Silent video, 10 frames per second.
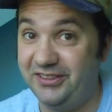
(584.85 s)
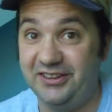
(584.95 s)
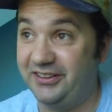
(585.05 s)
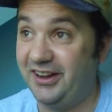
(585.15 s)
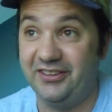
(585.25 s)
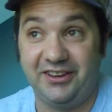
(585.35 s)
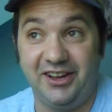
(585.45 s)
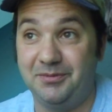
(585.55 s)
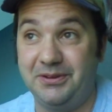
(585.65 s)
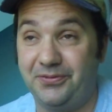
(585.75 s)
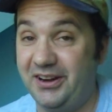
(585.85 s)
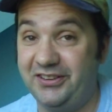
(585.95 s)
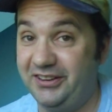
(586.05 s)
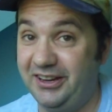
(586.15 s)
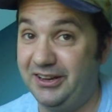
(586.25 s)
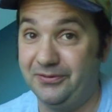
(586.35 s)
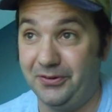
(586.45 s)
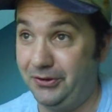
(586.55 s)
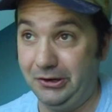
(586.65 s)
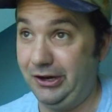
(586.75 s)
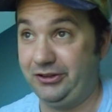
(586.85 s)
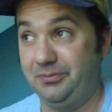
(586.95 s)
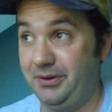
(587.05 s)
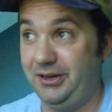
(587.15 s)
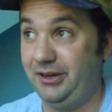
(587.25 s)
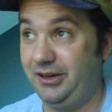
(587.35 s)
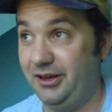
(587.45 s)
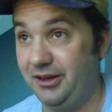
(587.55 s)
These guys got to be friends again for the next big